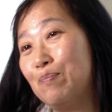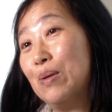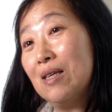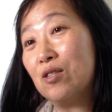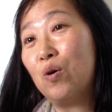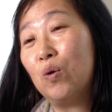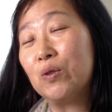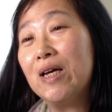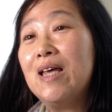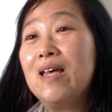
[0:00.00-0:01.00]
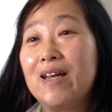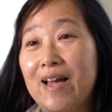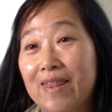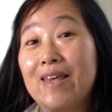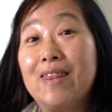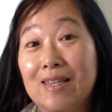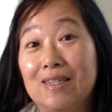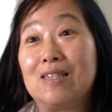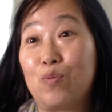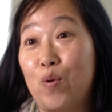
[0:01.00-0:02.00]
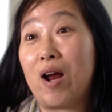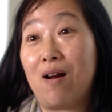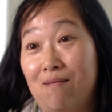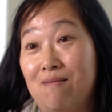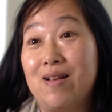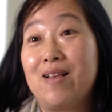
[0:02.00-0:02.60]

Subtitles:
being sold. And I think this is where